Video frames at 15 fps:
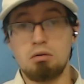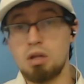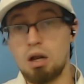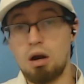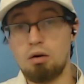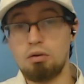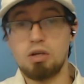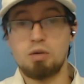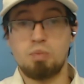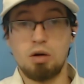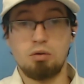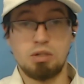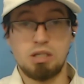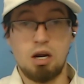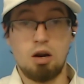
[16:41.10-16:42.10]
this bill
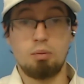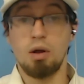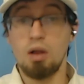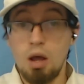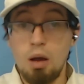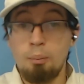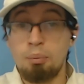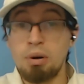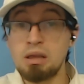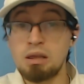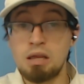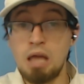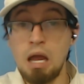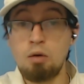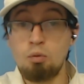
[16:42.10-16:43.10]
was terrible. But
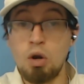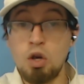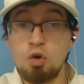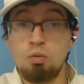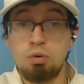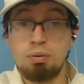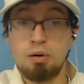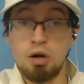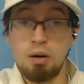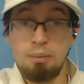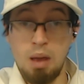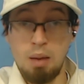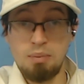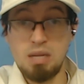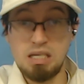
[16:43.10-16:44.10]
then when you put
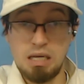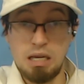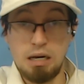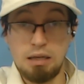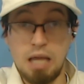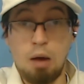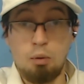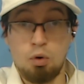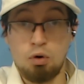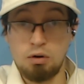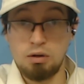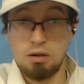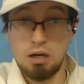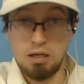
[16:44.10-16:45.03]
amendments in it that were